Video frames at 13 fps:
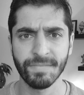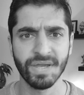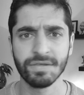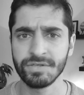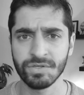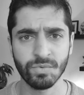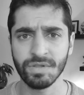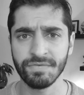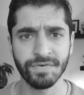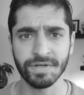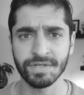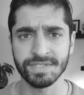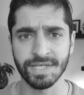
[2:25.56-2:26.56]
So what the
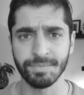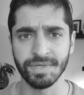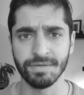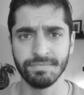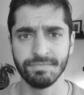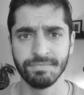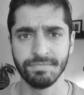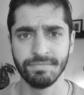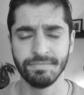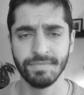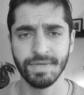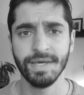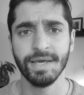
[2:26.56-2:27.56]
fuck does that mean?
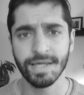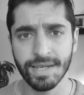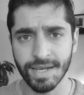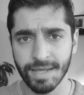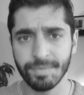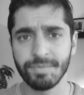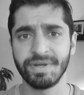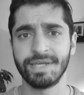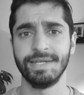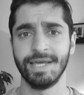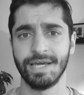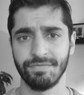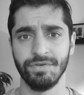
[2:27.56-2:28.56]
Let me break it
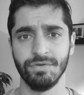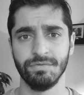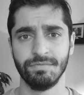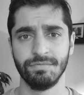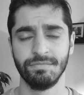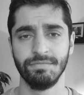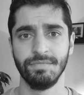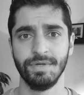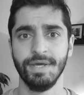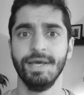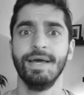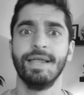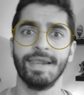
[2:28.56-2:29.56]
down for you.
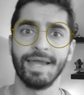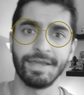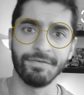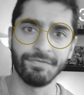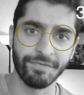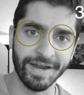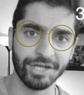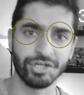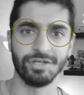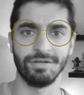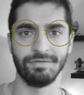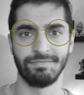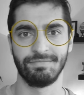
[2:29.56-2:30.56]
Like a fraction.
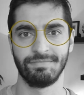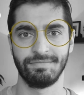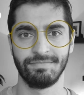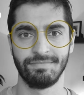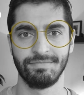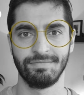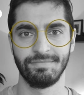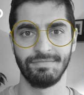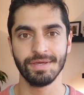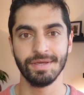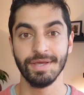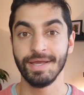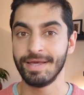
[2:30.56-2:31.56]

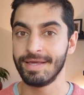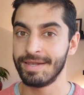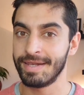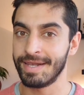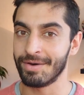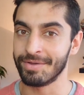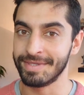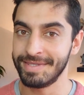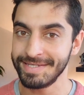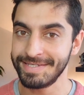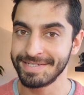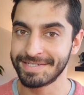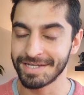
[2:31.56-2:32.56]
Now in
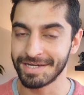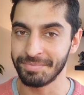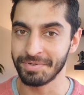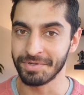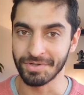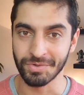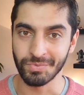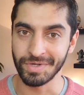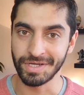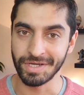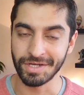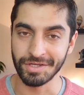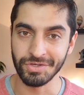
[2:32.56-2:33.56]
this example, we're
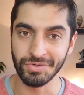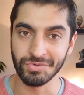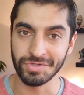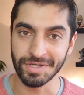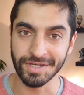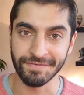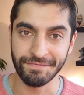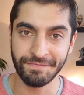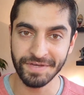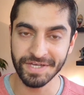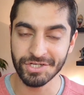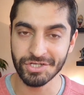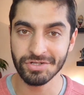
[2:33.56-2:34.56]
going to use a
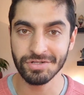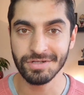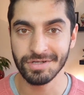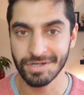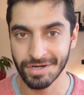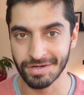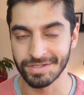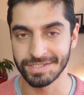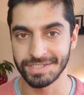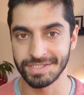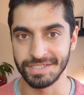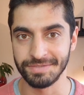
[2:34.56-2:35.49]
fictional currency.